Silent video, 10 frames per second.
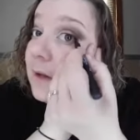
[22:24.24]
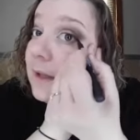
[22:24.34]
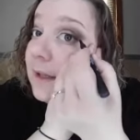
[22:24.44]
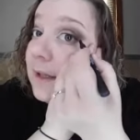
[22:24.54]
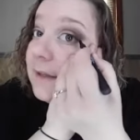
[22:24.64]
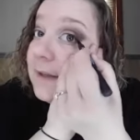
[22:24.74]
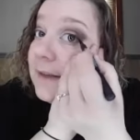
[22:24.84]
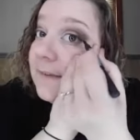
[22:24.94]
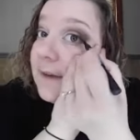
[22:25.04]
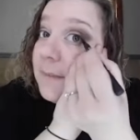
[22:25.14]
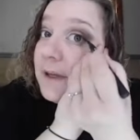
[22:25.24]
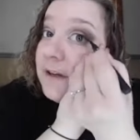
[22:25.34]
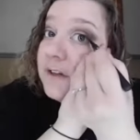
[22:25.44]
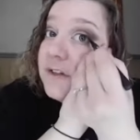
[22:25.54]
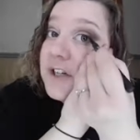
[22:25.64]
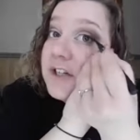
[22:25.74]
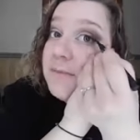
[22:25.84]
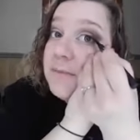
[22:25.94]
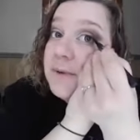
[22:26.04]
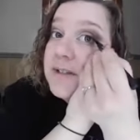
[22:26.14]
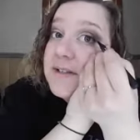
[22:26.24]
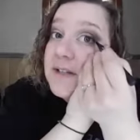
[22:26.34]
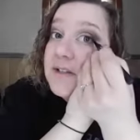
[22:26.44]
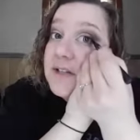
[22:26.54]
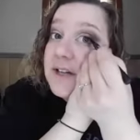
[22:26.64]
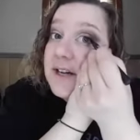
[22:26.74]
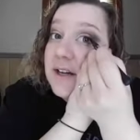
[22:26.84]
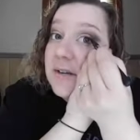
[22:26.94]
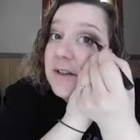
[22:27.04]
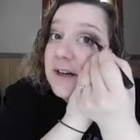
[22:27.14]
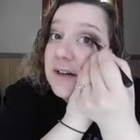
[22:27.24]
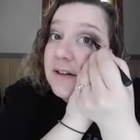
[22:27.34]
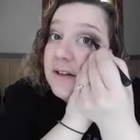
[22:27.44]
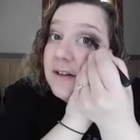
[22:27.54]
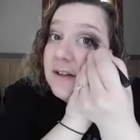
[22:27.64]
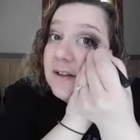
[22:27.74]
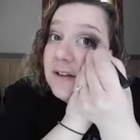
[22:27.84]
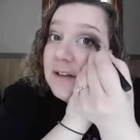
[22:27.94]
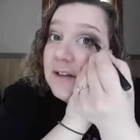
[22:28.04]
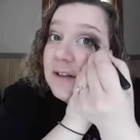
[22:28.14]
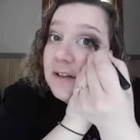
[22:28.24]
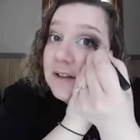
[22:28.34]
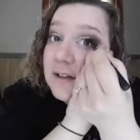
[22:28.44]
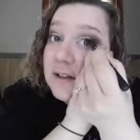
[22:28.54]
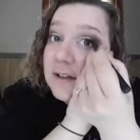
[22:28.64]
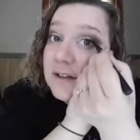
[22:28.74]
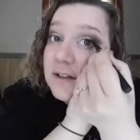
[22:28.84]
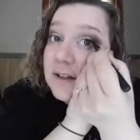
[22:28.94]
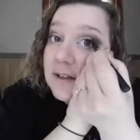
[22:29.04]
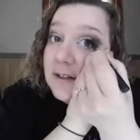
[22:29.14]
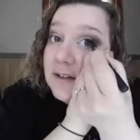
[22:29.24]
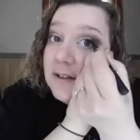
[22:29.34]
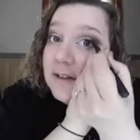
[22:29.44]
It, like, takes out my inner princess child without, you know, looking like a child.